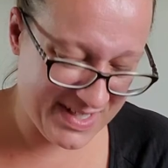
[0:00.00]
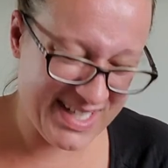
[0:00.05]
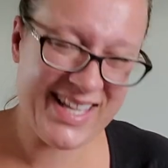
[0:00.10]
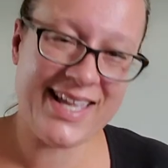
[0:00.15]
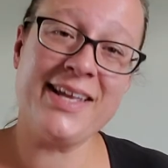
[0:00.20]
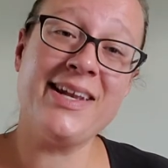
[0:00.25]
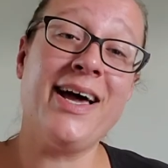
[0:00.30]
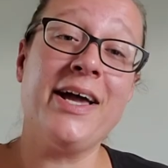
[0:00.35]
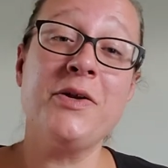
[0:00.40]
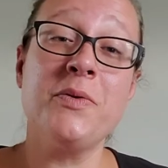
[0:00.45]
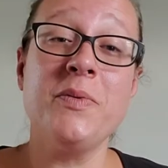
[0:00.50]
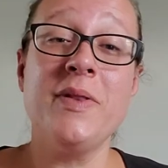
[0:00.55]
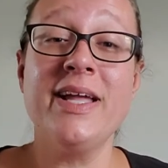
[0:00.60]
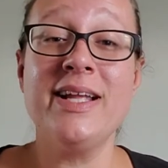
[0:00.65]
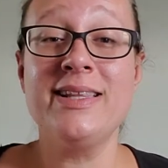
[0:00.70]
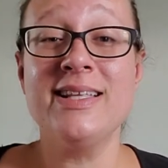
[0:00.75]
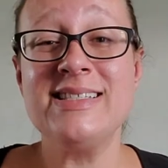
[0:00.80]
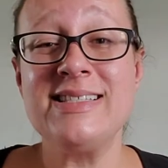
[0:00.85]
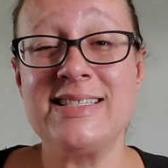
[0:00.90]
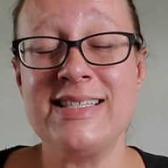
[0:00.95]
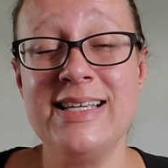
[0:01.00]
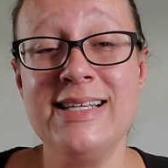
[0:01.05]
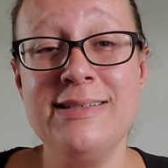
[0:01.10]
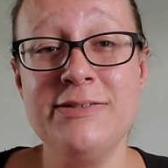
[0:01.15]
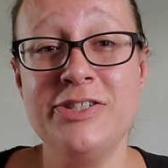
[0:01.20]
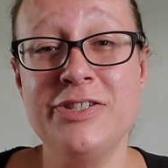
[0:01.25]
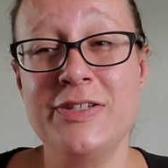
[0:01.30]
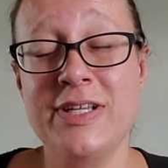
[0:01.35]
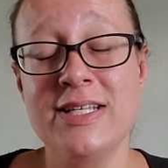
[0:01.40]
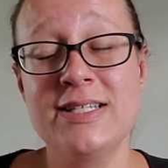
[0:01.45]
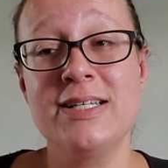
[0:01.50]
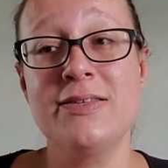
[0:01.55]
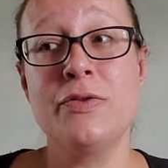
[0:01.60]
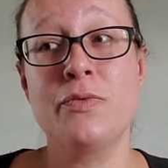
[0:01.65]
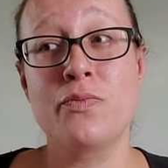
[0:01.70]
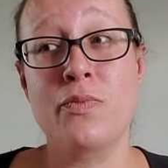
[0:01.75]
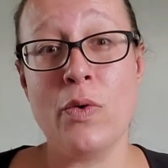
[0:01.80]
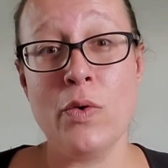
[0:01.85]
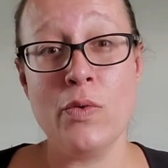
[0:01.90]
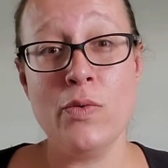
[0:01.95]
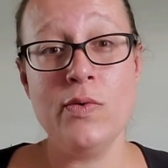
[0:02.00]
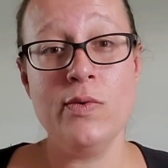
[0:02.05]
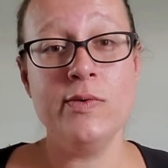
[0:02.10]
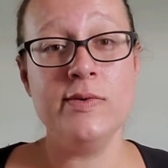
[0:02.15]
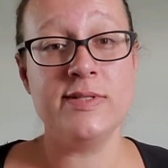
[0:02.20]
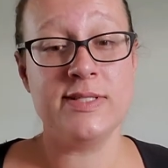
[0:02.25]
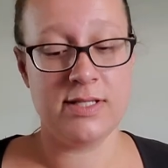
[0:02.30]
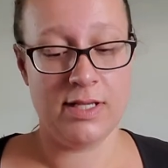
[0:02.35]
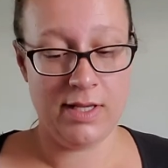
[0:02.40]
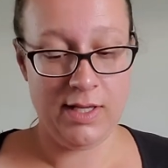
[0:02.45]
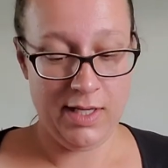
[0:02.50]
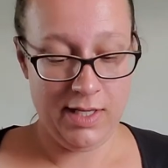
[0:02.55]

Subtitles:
Again, I don't like that scent just because of the rose,